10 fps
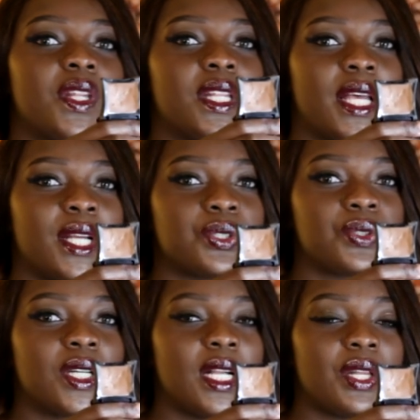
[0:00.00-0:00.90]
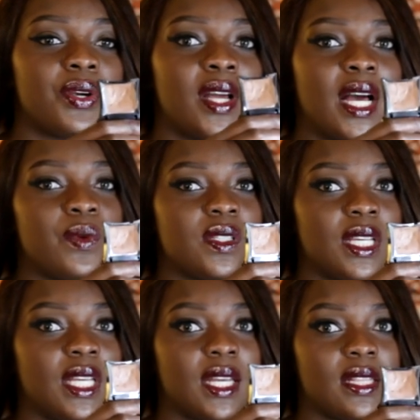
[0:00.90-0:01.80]
a natural color i would
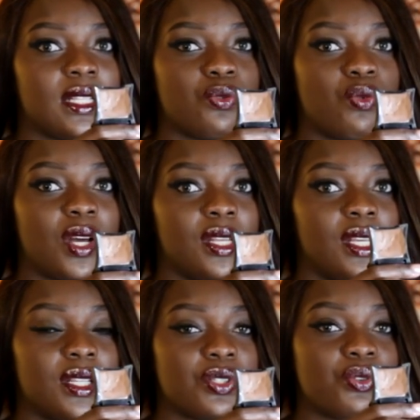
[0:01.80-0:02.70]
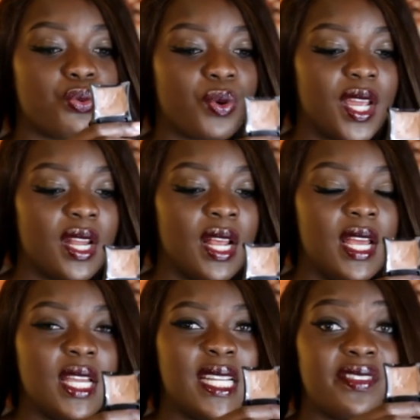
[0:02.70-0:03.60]
say get this one it is great
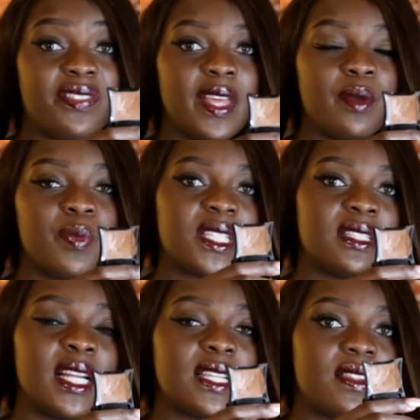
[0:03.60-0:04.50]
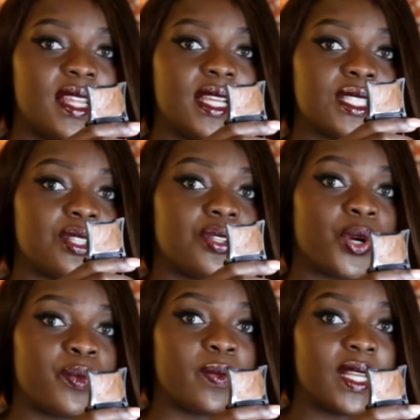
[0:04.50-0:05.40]
and it's thick but it's not as thick as the
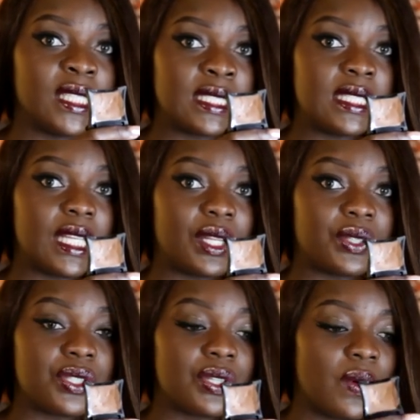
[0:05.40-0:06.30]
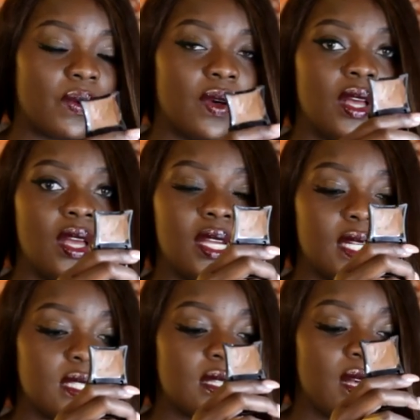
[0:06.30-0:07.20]
Dermablend concealer so
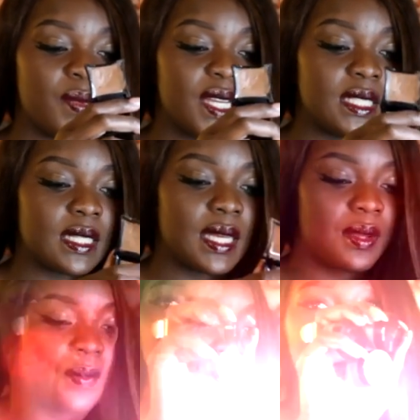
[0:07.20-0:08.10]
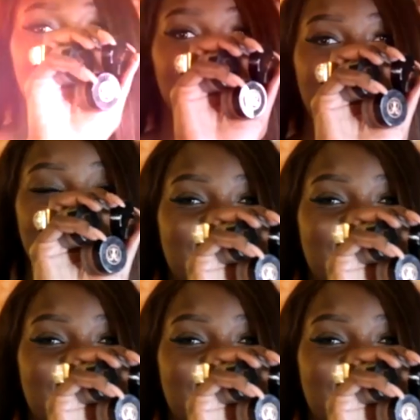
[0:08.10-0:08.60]
it's amazing the last